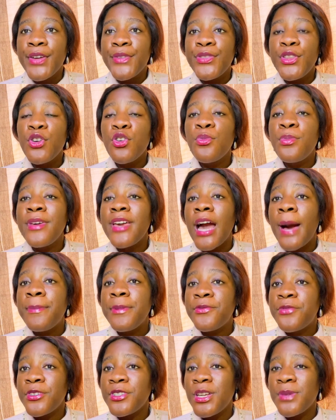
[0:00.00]
They will be happy
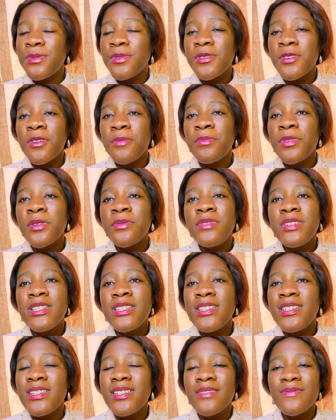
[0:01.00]
for themselves. But
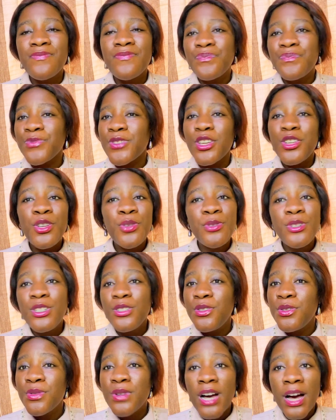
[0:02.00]
really, you really
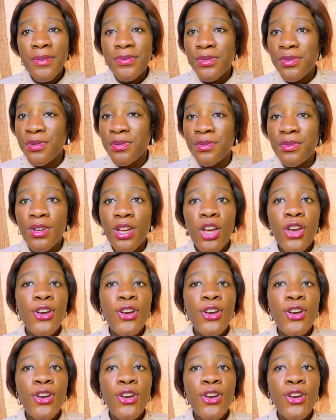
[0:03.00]
don't have to.